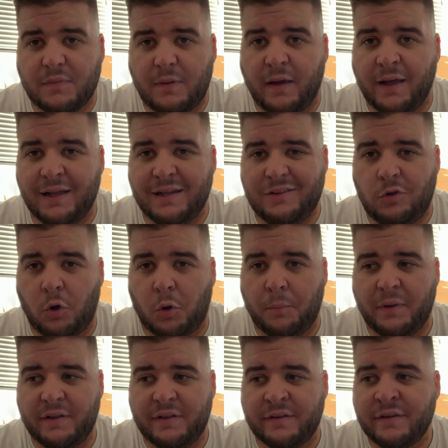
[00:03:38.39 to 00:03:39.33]

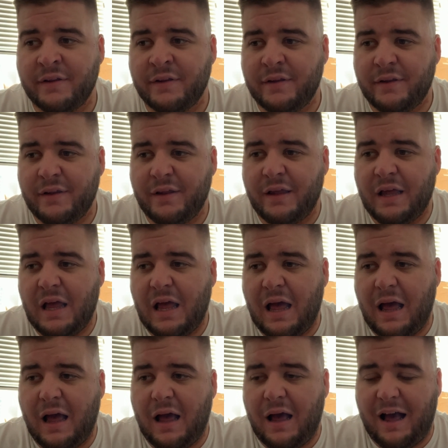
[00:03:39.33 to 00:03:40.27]
Dortmund
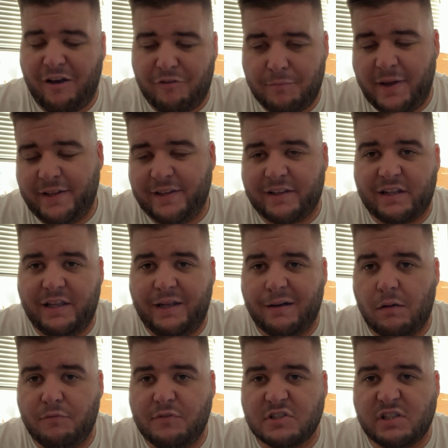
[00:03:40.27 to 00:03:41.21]
have made it
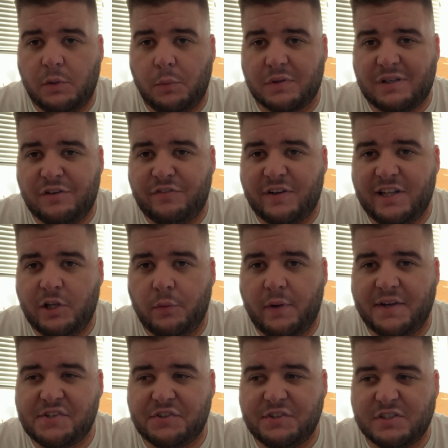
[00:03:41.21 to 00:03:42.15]
clear, obviously, what their
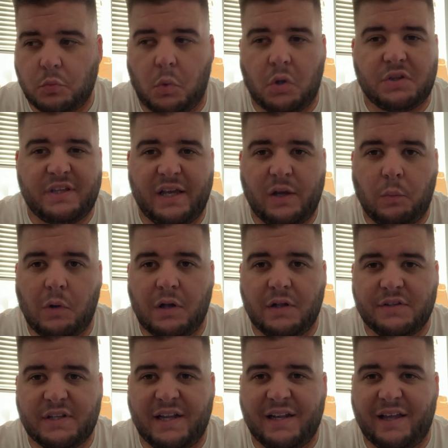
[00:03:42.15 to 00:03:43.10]
valuation is, what they
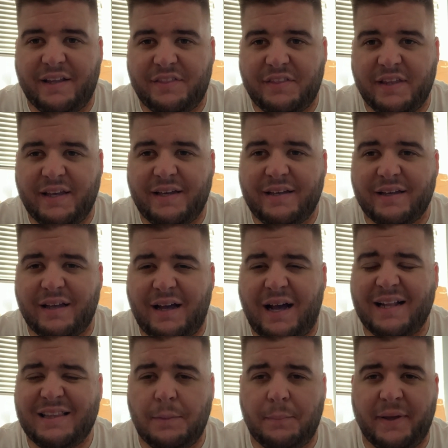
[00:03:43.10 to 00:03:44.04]
want. And I think
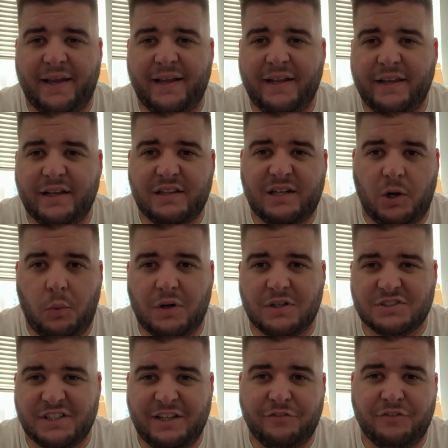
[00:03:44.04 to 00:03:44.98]
at the beginning there
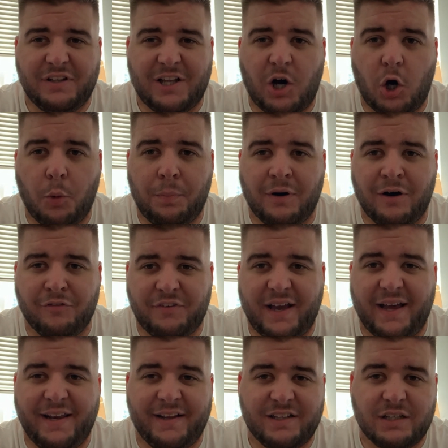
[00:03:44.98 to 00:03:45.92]
was even hope of
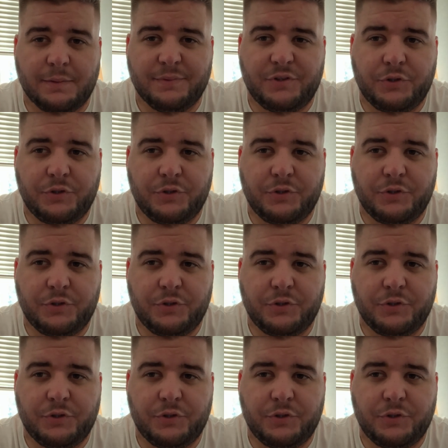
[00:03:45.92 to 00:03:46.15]
getting them